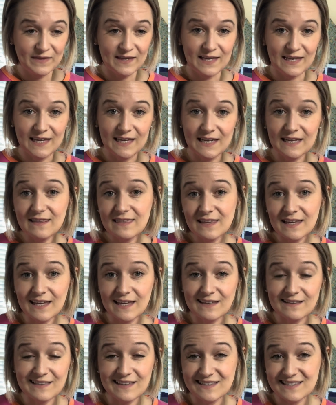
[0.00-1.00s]

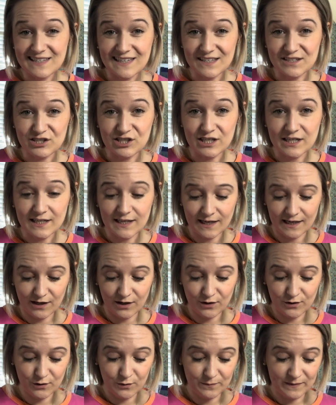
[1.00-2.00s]
anything that's itchy at
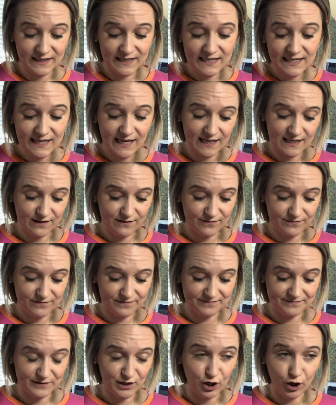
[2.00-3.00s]
home, any kind
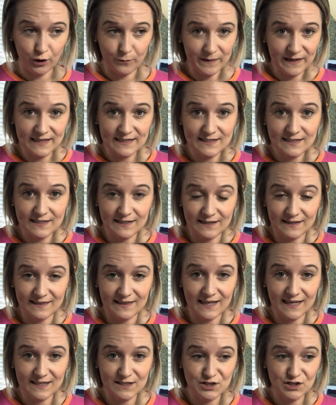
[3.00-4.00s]
of garment
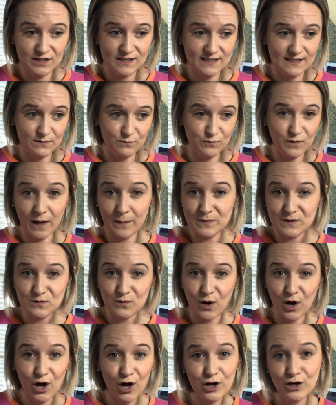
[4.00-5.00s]
that just rubs
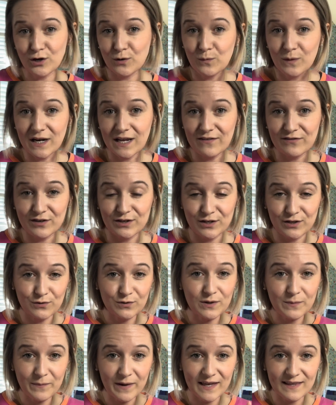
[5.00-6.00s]
wrong or whatever, you
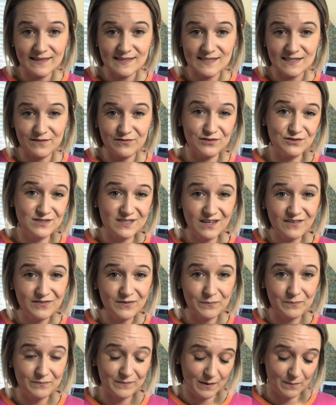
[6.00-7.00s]
can buy the stuff yourself
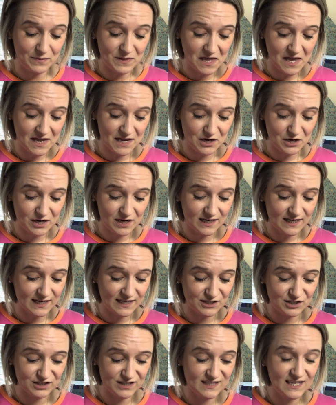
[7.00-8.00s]
and apply it on, and it
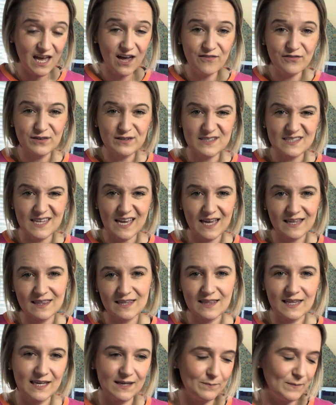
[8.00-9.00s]
just covers that,
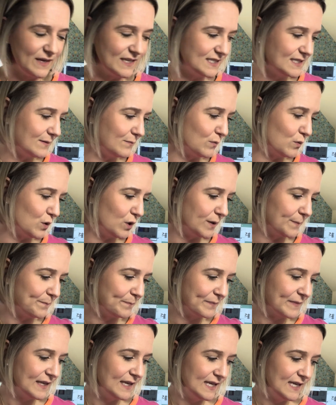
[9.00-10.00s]
but like makes it more
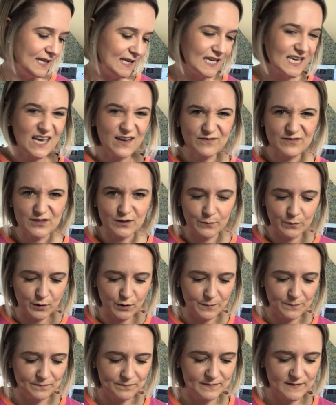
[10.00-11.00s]

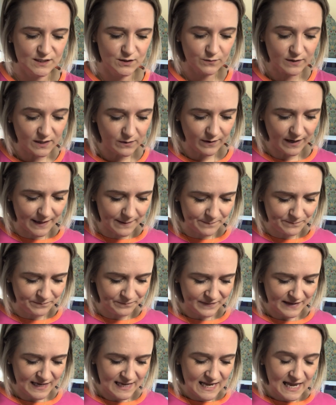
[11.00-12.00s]
comfortable. So anyway,
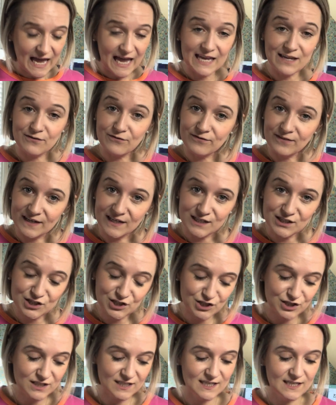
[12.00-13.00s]
I have
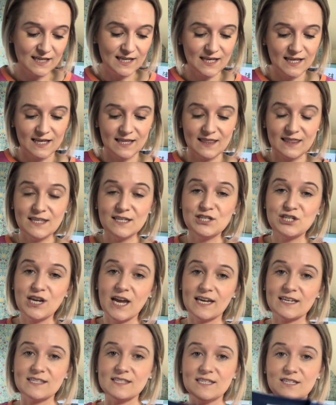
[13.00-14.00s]
finished the
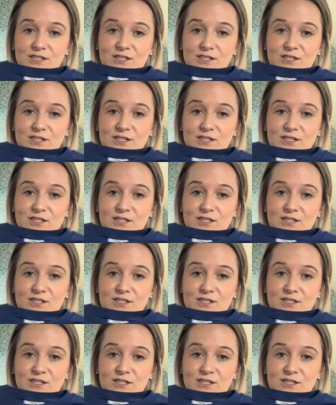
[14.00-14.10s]
Jackson